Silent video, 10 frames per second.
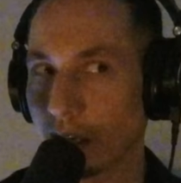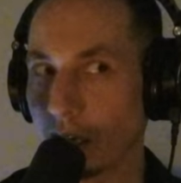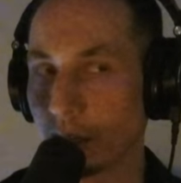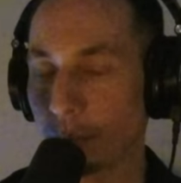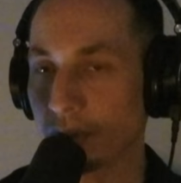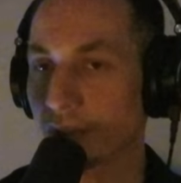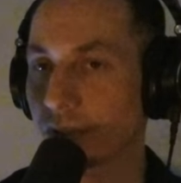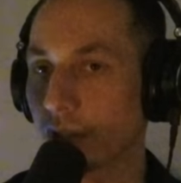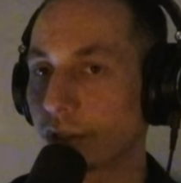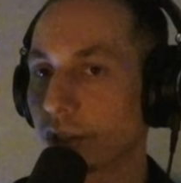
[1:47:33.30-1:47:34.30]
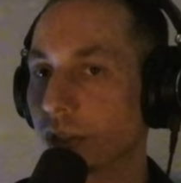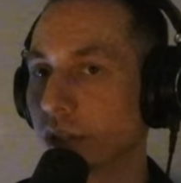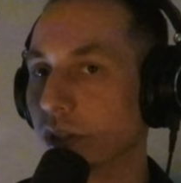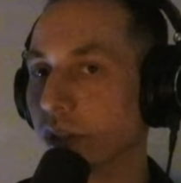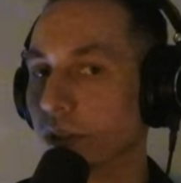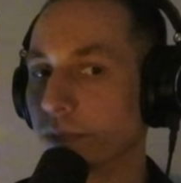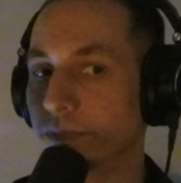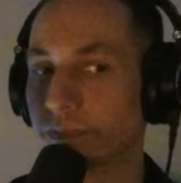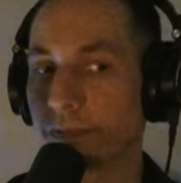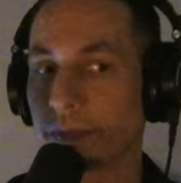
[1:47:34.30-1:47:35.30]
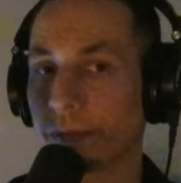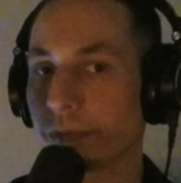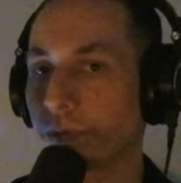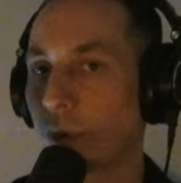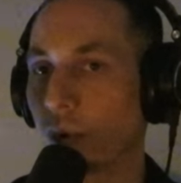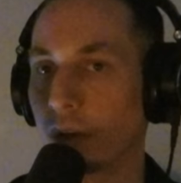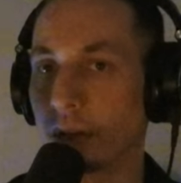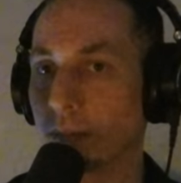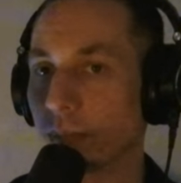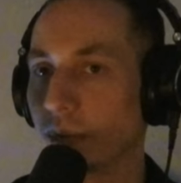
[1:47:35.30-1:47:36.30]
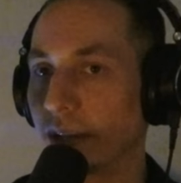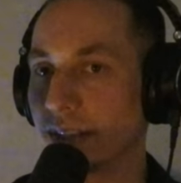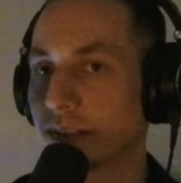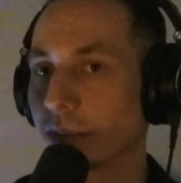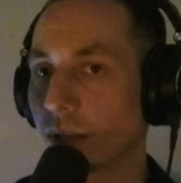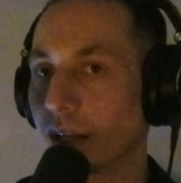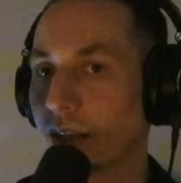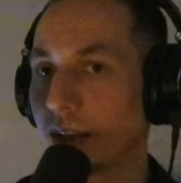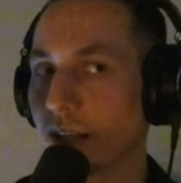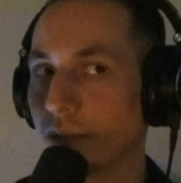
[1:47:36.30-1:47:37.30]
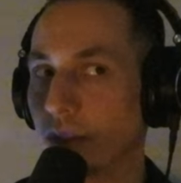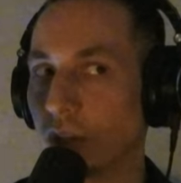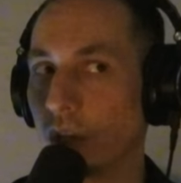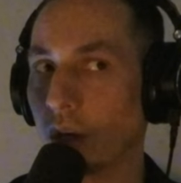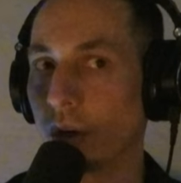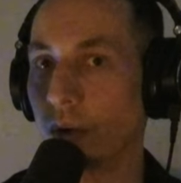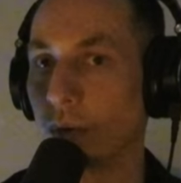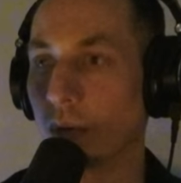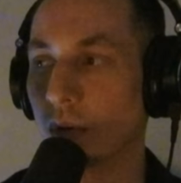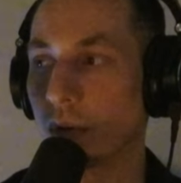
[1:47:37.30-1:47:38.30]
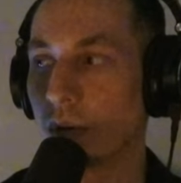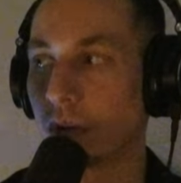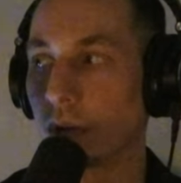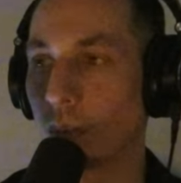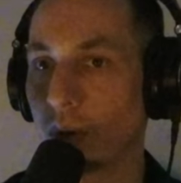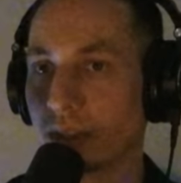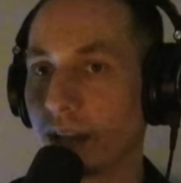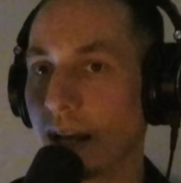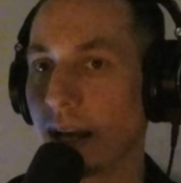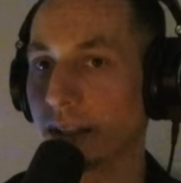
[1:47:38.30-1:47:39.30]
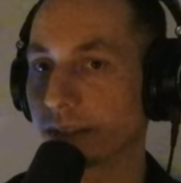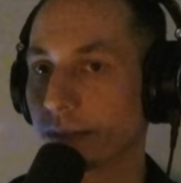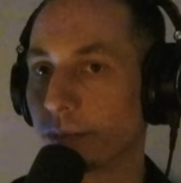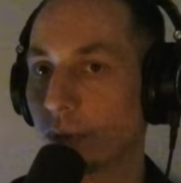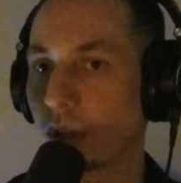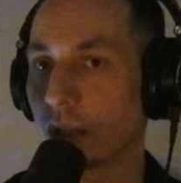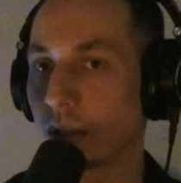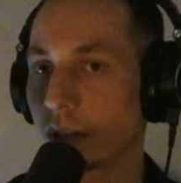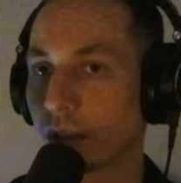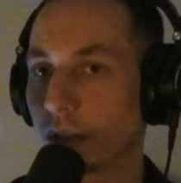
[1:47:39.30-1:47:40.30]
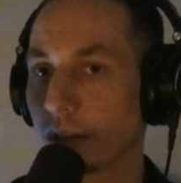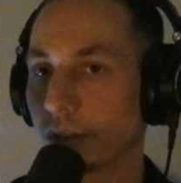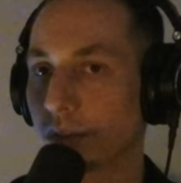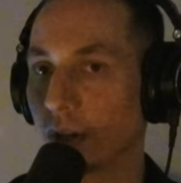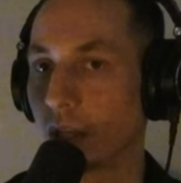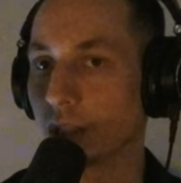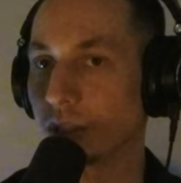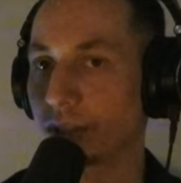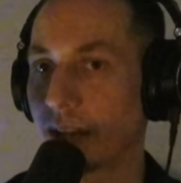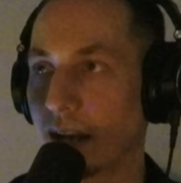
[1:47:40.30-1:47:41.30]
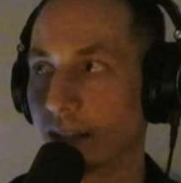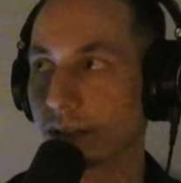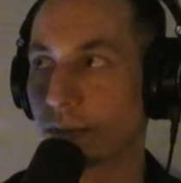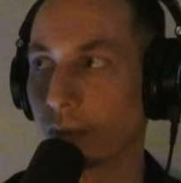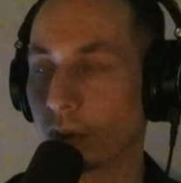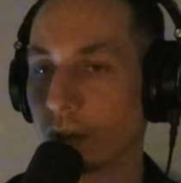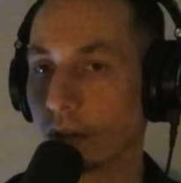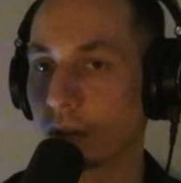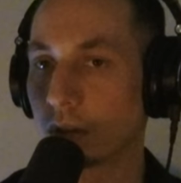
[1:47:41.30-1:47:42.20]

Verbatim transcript: it was such a foreign place to me. I didn't even know what to ask for. So I just asked for